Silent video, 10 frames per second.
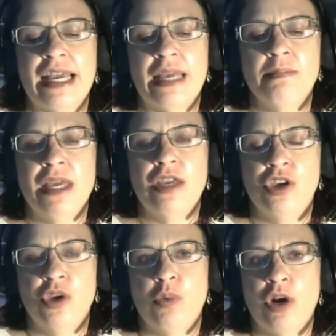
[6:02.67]
can meet
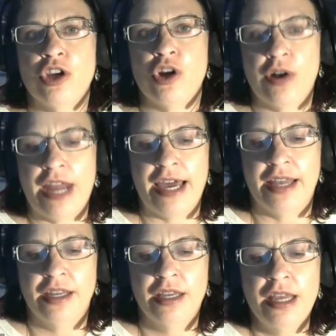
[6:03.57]
you where you're at.
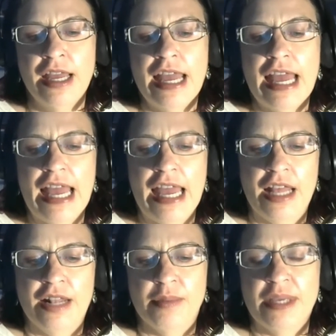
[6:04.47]

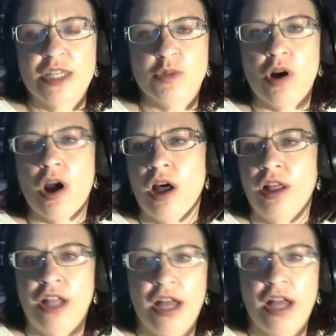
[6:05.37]
And because we're
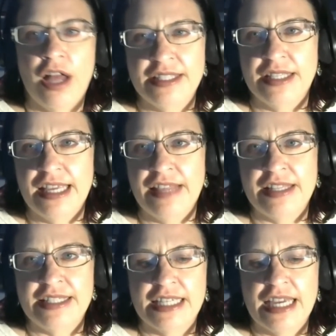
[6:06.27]
all on this in
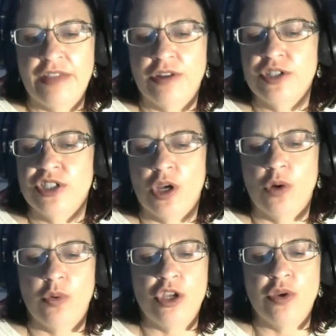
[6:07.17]
this together,
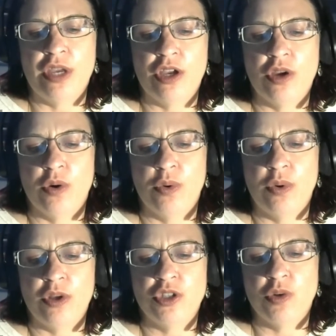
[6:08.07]
so you can go
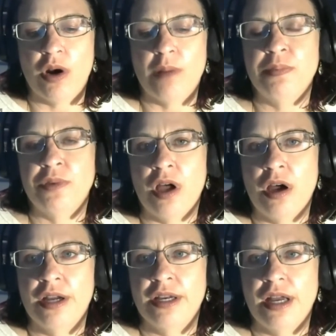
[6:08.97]
to our
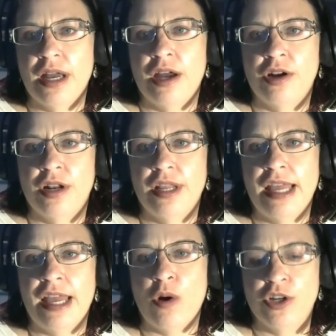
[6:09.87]
blog
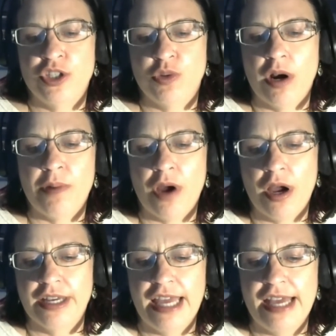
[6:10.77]
or to our
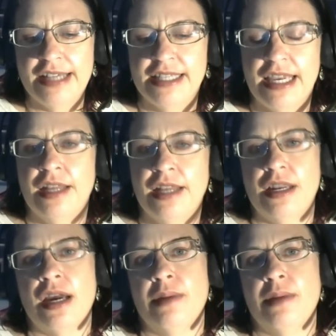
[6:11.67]
podcast, and